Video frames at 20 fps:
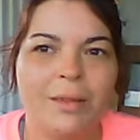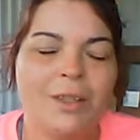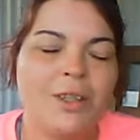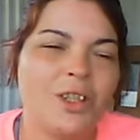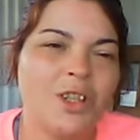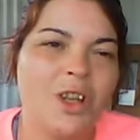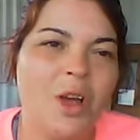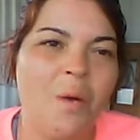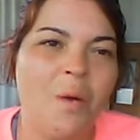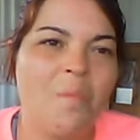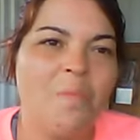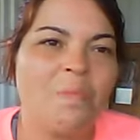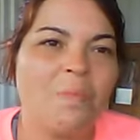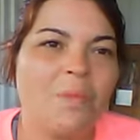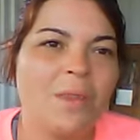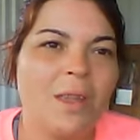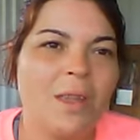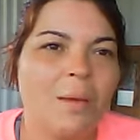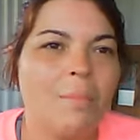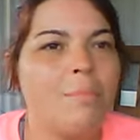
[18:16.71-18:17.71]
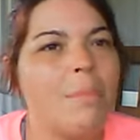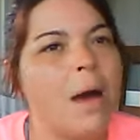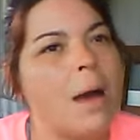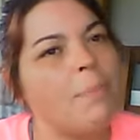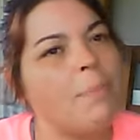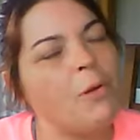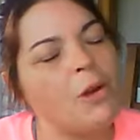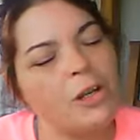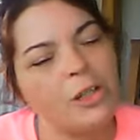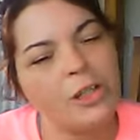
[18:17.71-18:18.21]
So, my
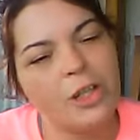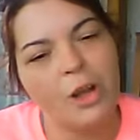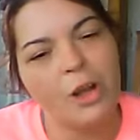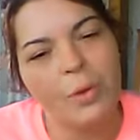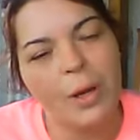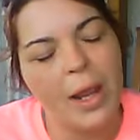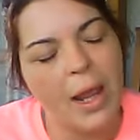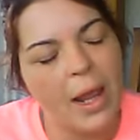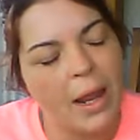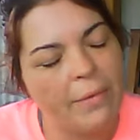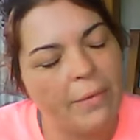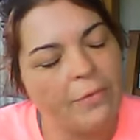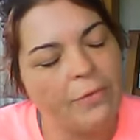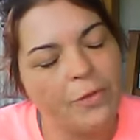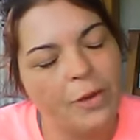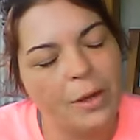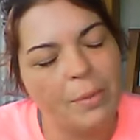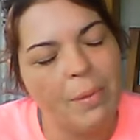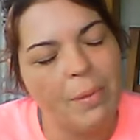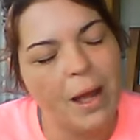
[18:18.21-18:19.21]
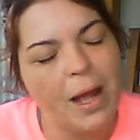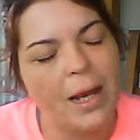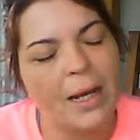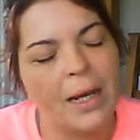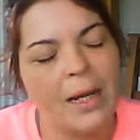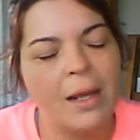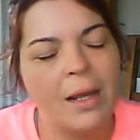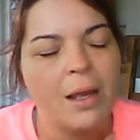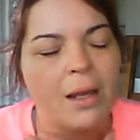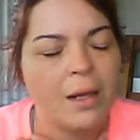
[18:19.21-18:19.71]
prayers go to
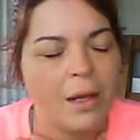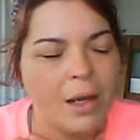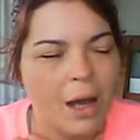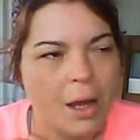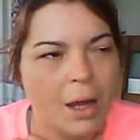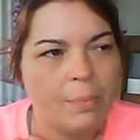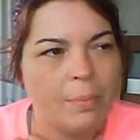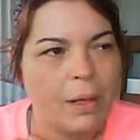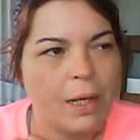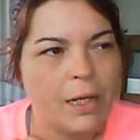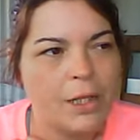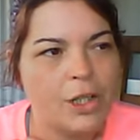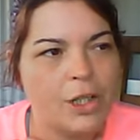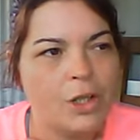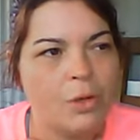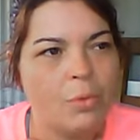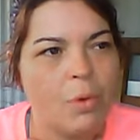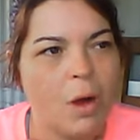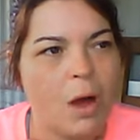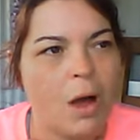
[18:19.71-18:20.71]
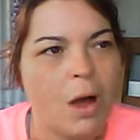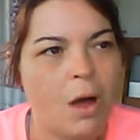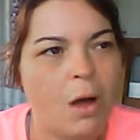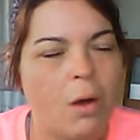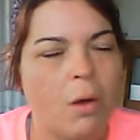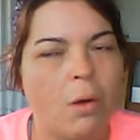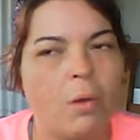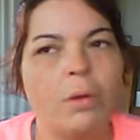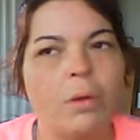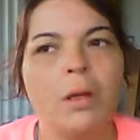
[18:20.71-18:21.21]
everybody. God bless you
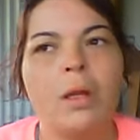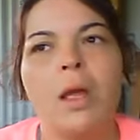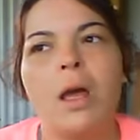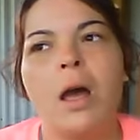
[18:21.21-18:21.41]
all.